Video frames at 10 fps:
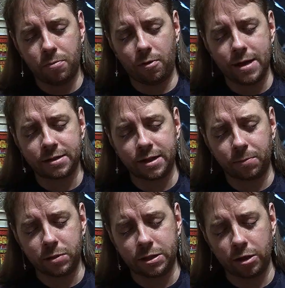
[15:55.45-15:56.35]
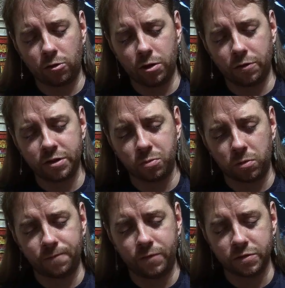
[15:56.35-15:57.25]
plastic material. This
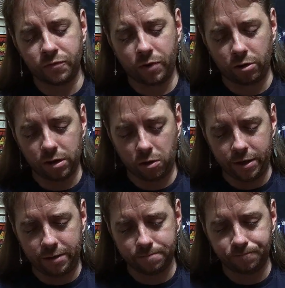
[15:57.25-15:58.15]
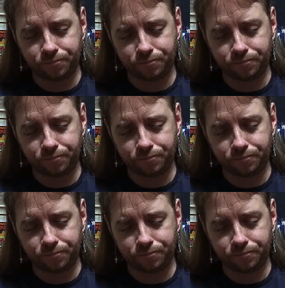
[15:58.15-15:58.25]
one feels very light.